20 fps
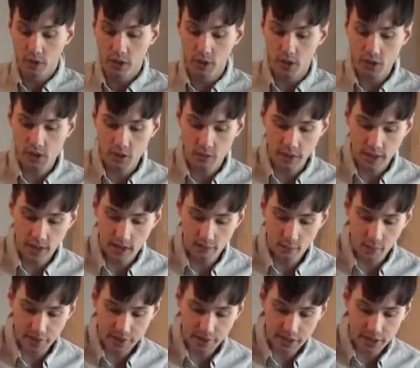also have
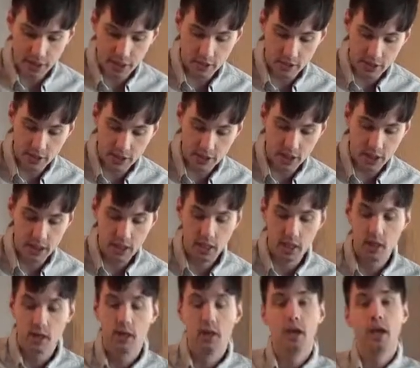with us here today
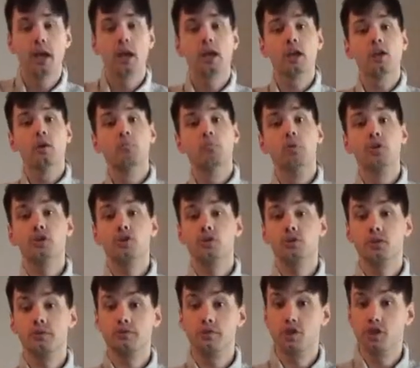a
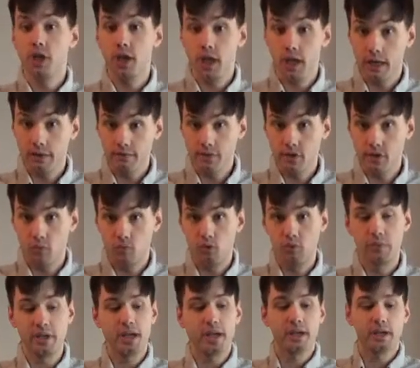bushel of chives that we'll
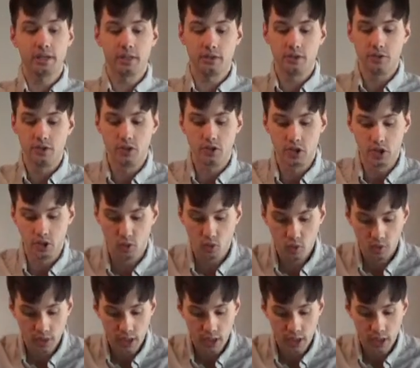be adding to the stew,